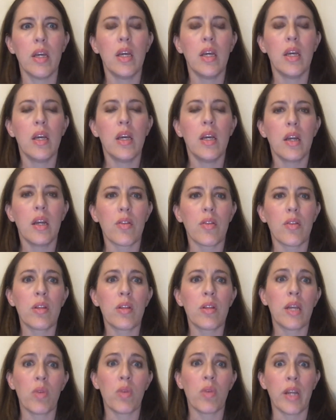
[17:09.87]
Another thing,
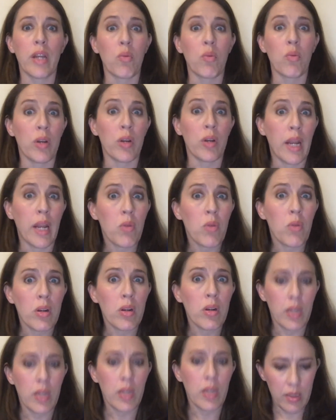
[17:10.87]
network,
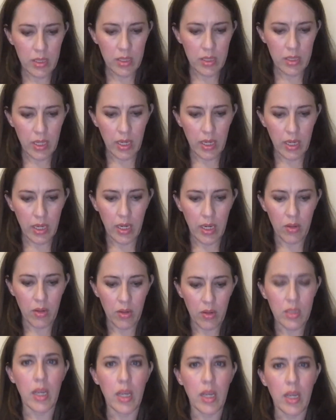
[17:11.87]
inside and
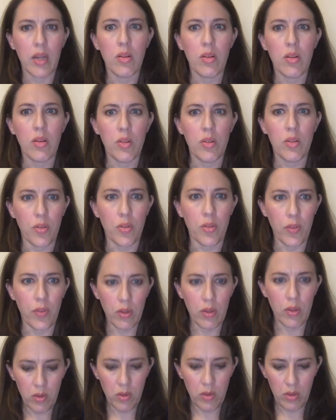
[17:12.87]
outside your
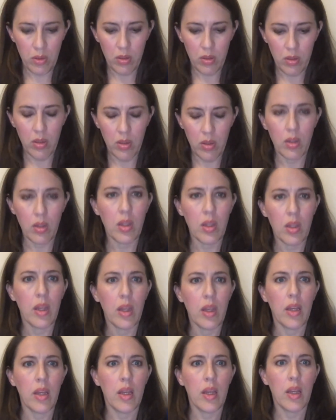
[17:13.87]
field.
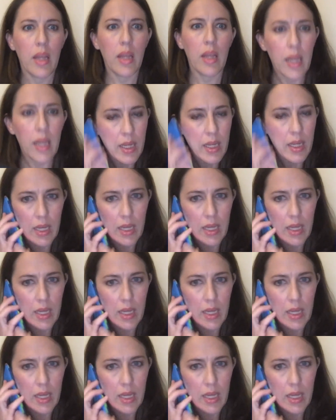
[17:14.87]
Hello?